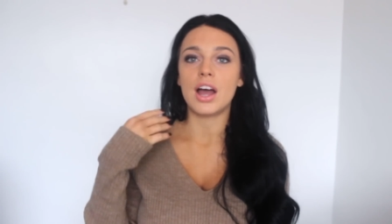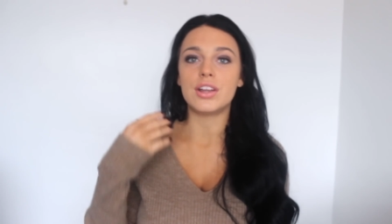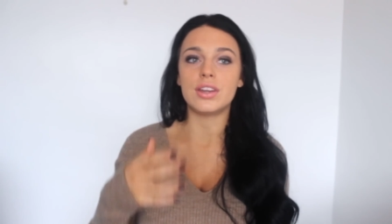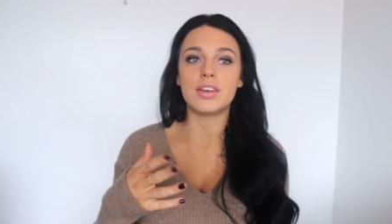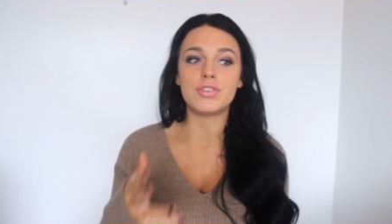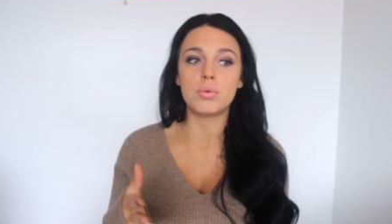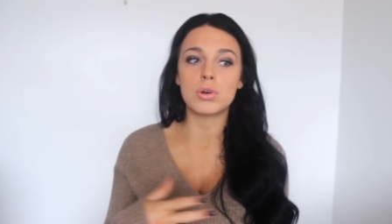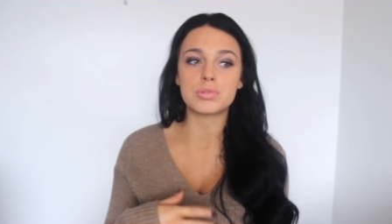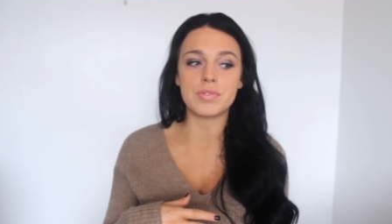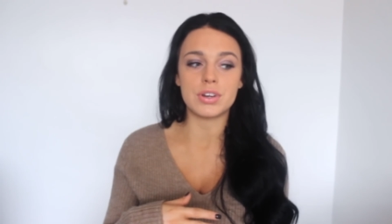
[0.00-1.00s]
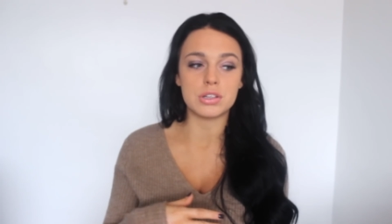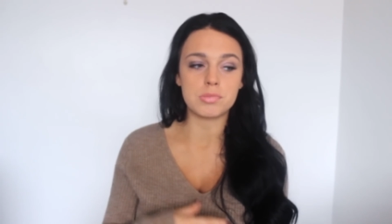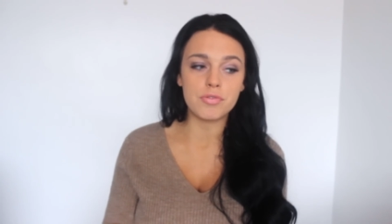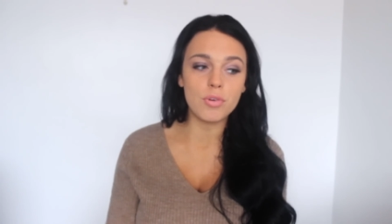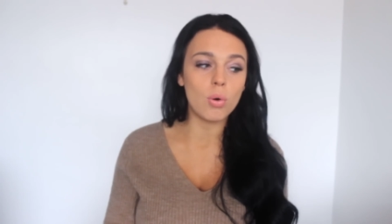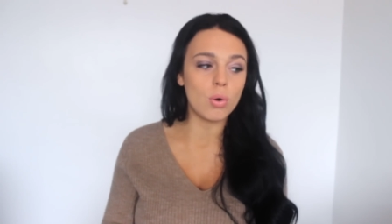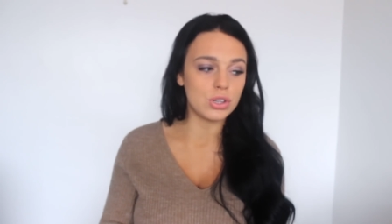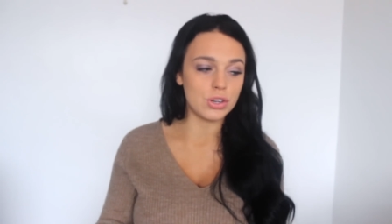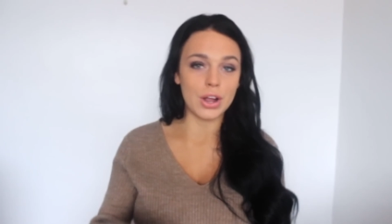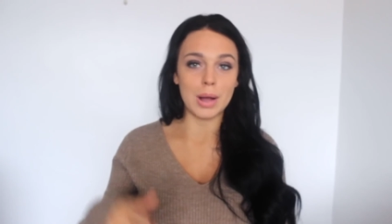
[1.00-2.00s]
And if you watch my videos
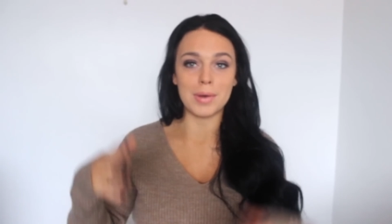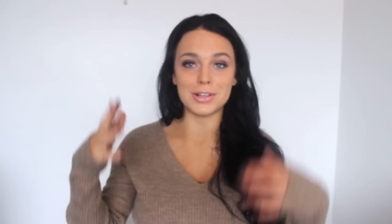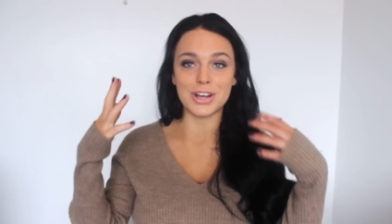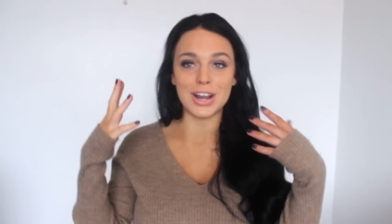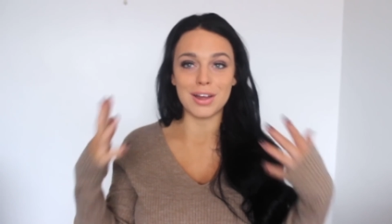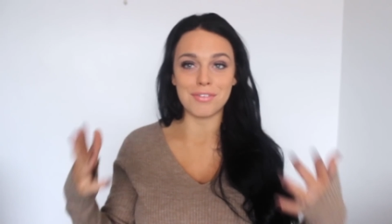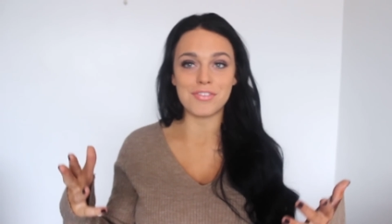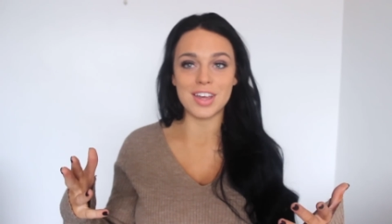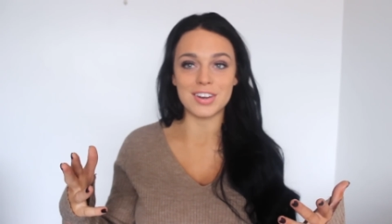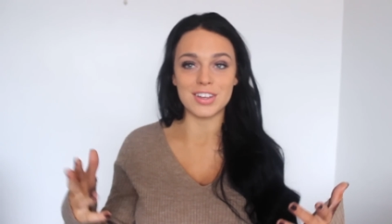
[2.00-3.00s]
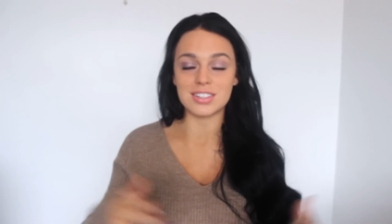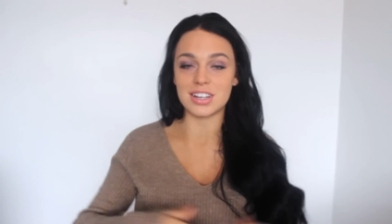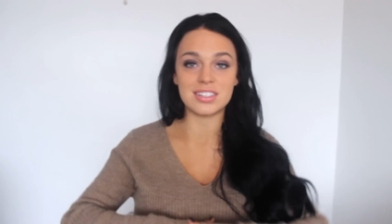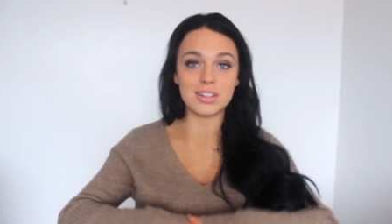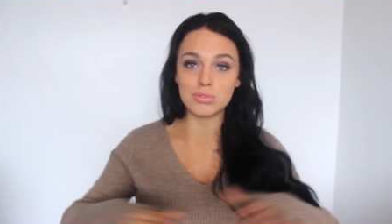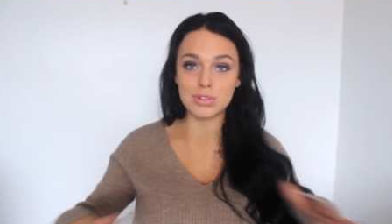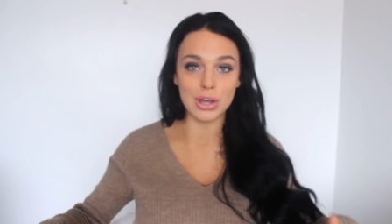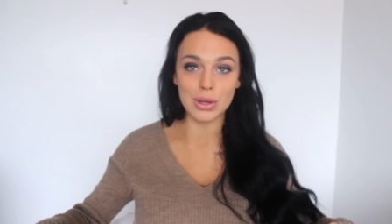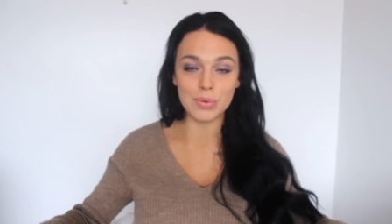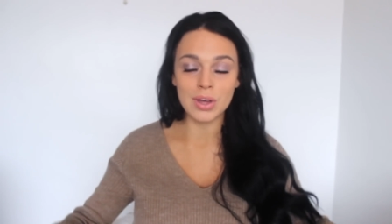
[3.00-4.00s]
before, you know how much I love fitness, and I still
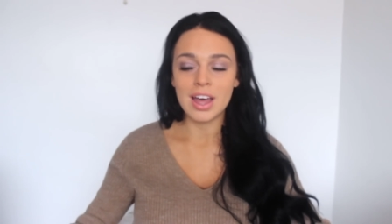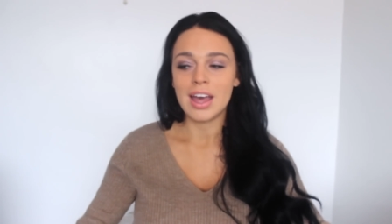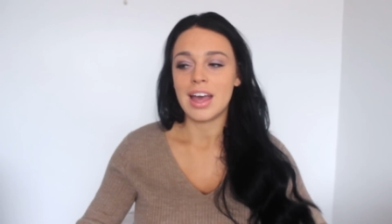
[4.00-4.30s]
do,